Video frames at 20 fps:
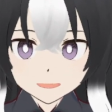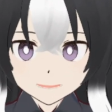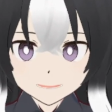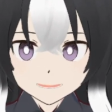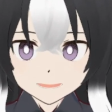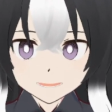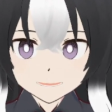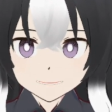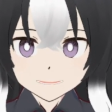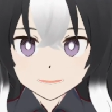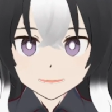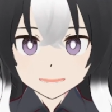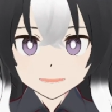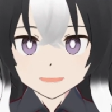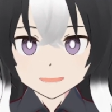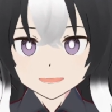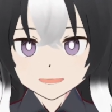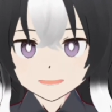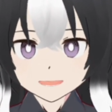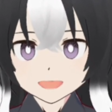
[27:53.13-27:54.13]
is to
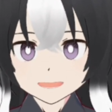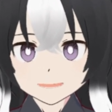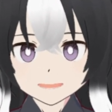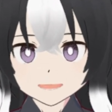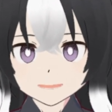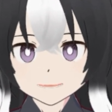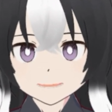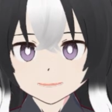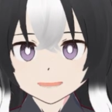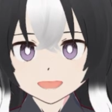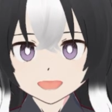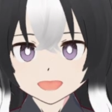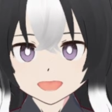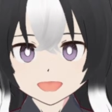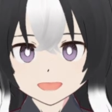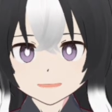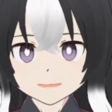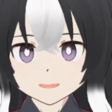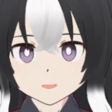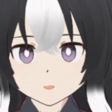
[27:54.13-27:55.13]
read at least 5
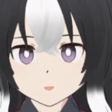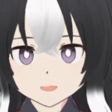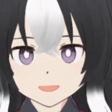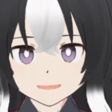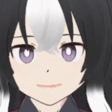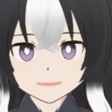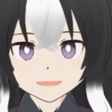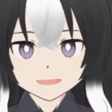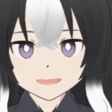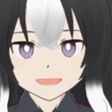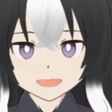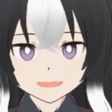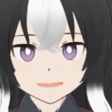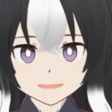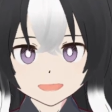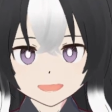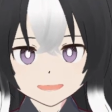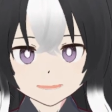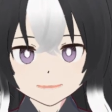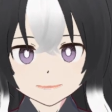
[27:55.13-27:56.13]
books because I
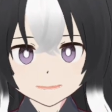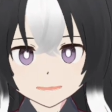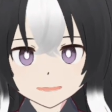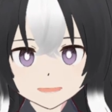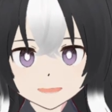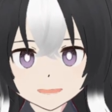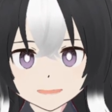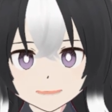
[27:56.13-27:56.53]
didn't read